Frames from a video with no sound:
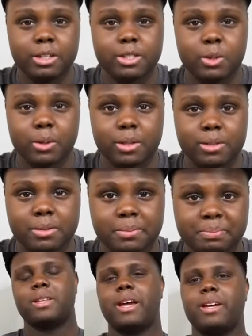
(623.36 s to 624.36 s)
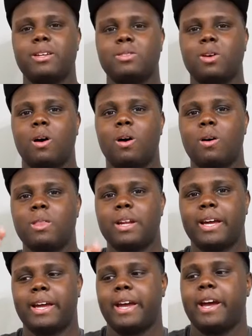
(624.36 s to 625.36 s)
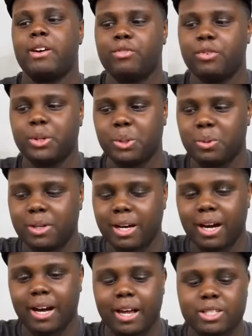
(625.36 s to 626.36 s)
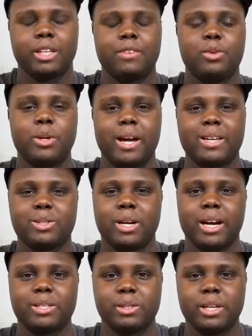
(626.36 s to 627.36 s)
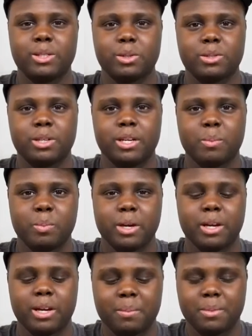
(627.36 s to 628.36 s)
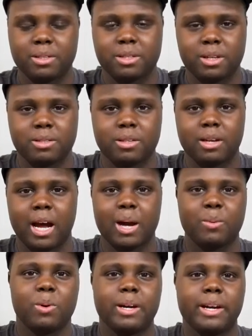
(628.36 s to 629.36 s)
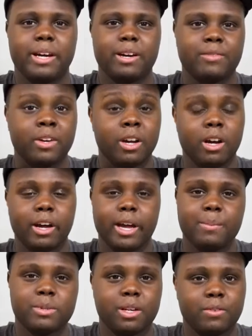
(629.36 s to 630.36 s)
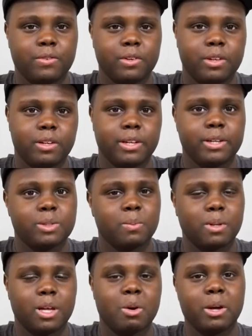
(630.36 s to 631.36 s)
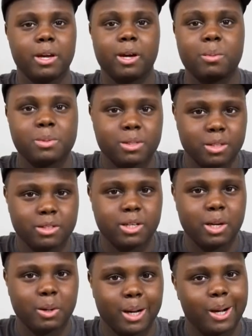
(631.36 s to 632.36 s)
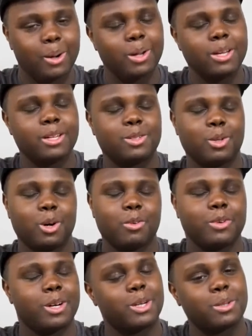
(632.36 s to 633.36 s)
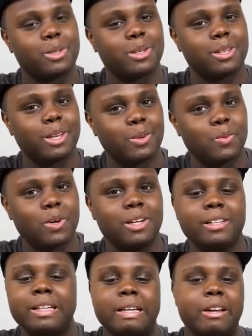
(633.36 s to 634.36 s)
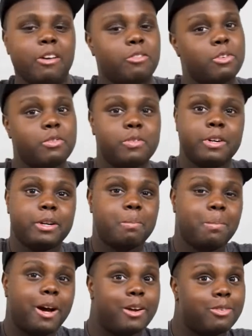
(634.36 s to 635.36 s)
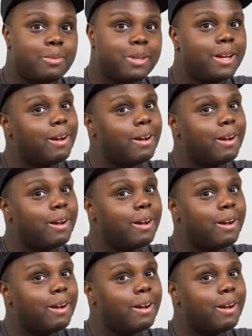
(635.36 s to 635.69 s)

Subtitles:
good choice. That is all that I have for you guys. If you guys are actually interested in picking up this headset, I will have Amazon affiliate links below. It helps the channel out. So if you're interested in getting one, feel free to buy it from